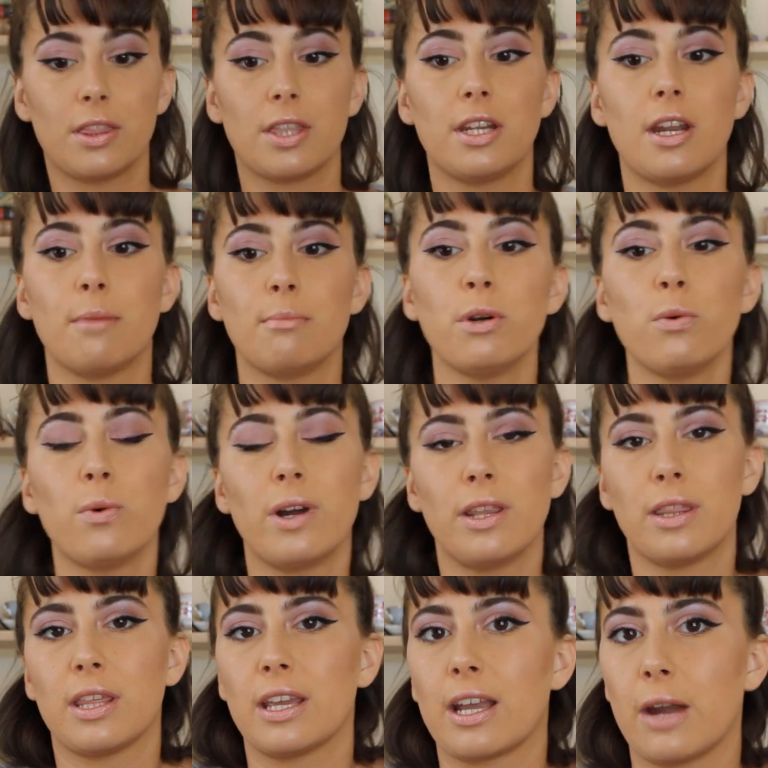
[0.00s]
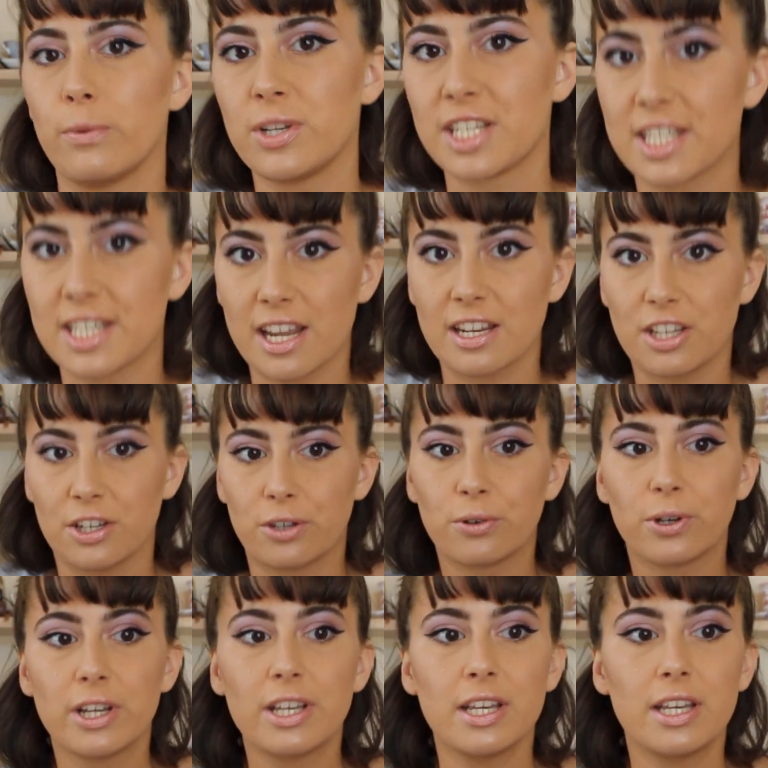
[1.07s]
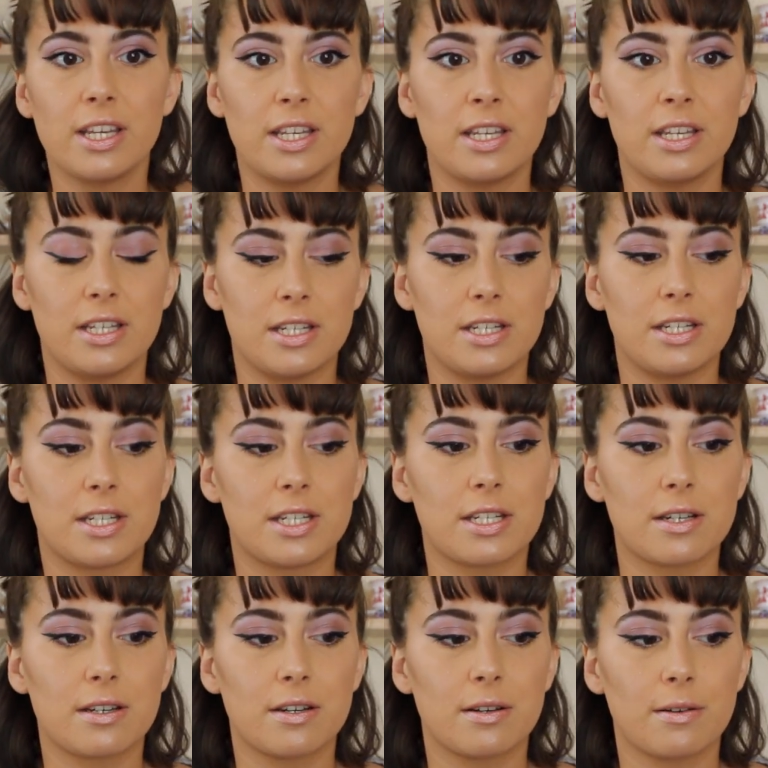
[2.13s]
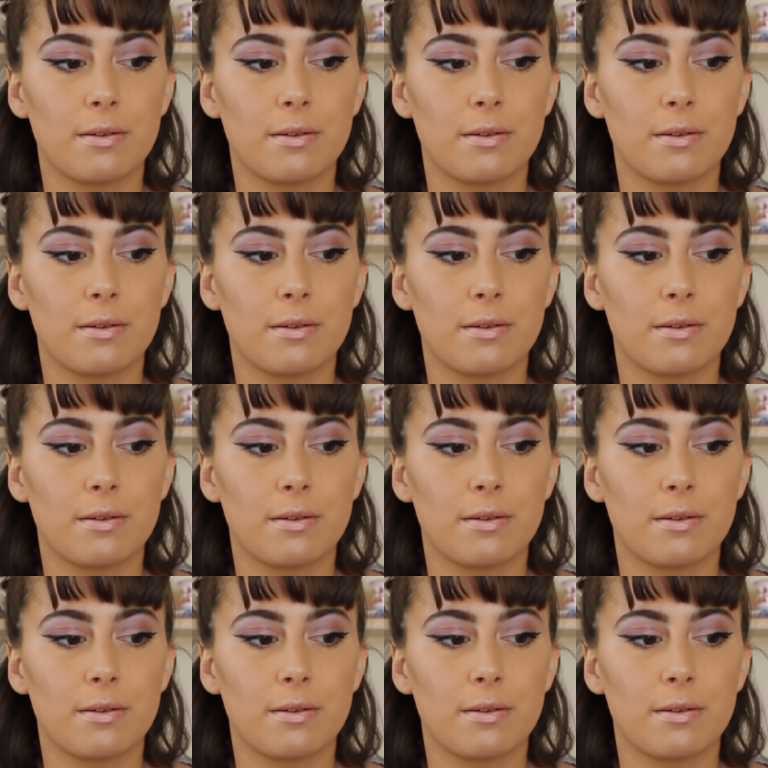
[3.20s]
The number one thing I would say to you is,